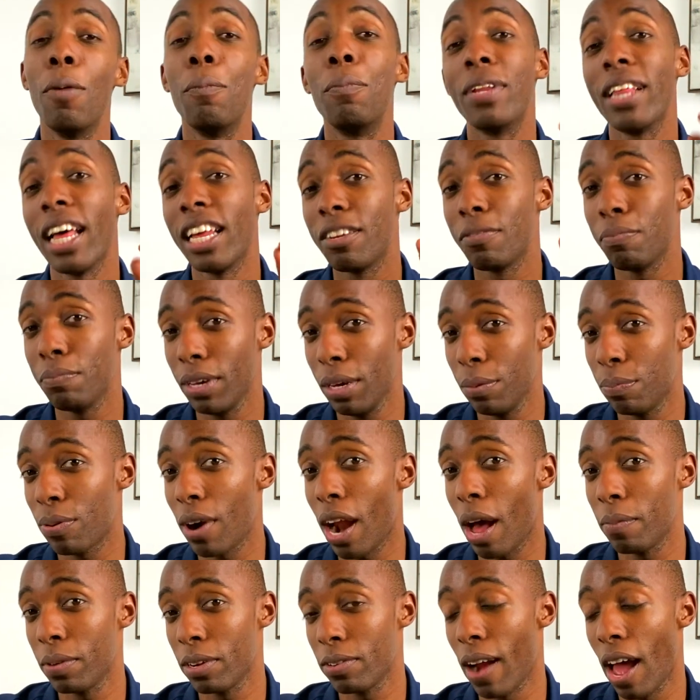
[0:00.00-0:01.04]
But that's me
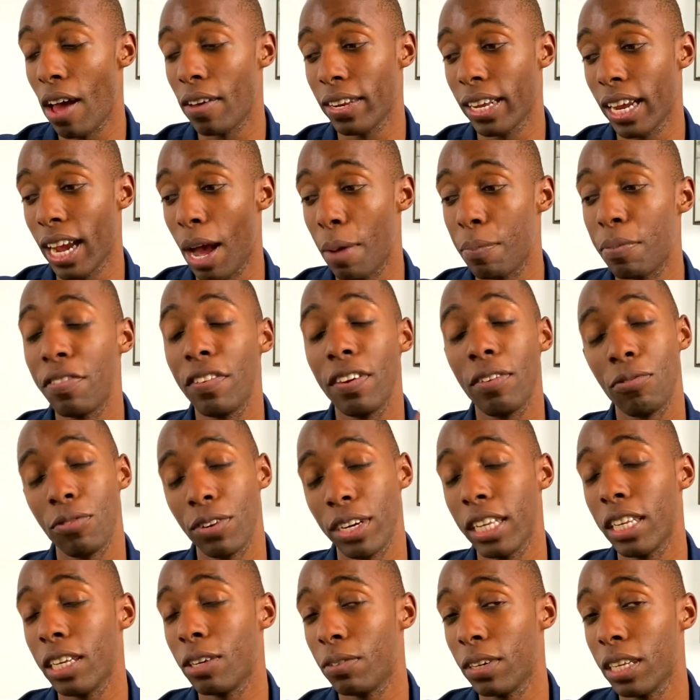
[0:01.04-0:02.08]
probably rounding up. If he
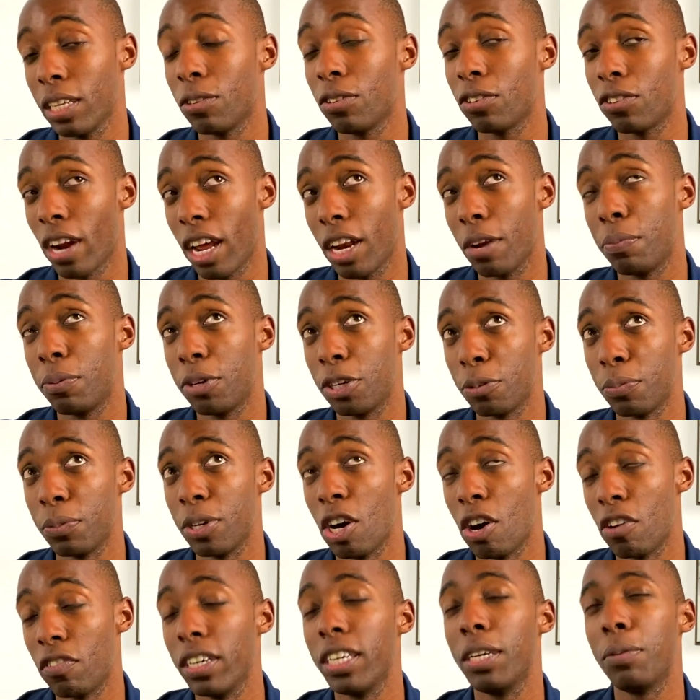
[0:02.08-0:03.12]
really, really was trying to push me
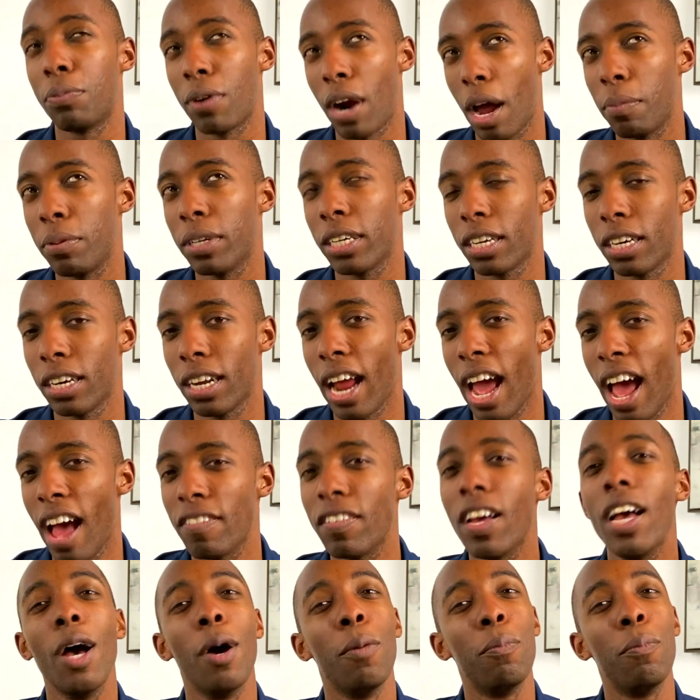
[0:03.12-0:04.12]
over, he probably could have.